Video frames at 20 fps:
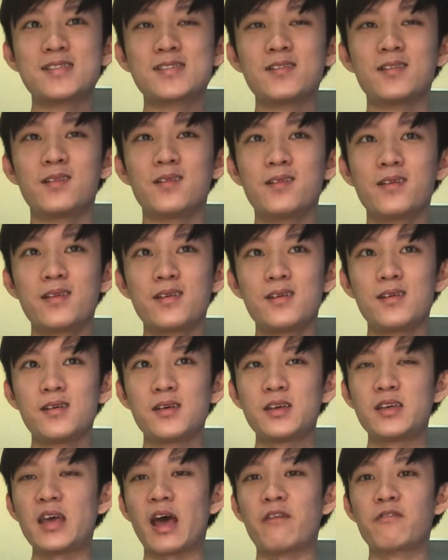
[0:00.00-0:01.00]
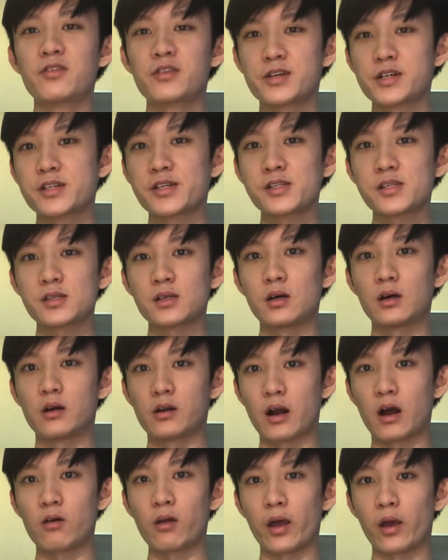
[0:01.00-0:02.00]
So he averages
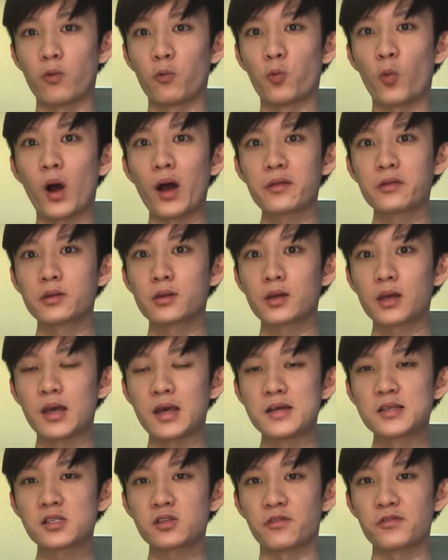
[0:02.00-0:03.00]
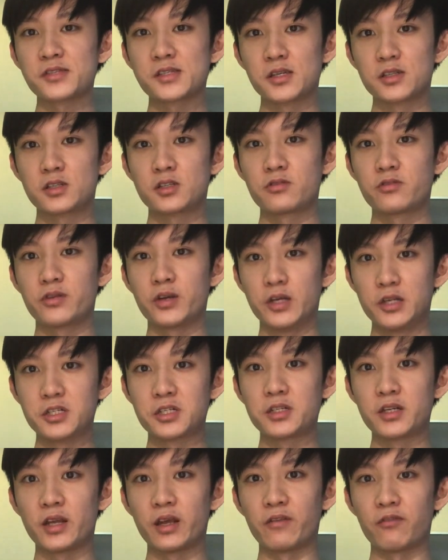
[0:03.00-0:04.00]
around like one case of surgery
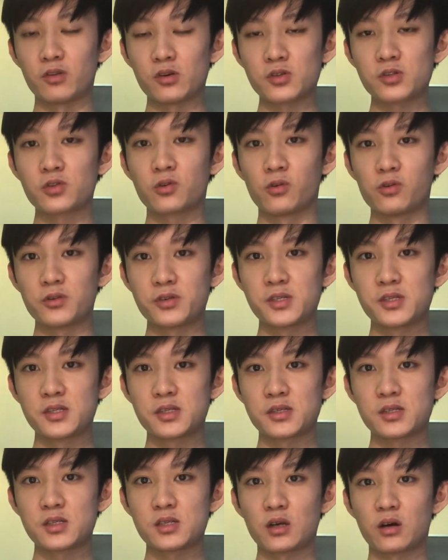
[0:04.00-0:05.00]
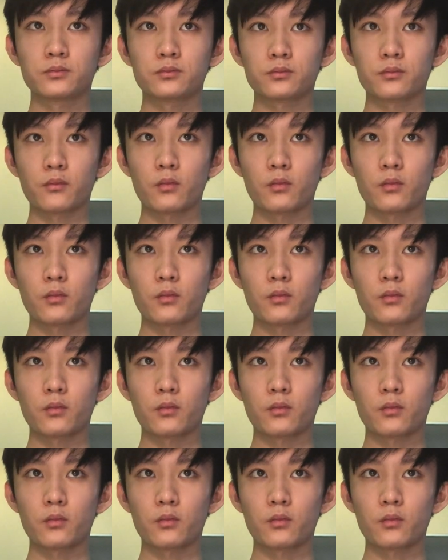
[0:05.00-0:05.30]
each day for scoliosis itself.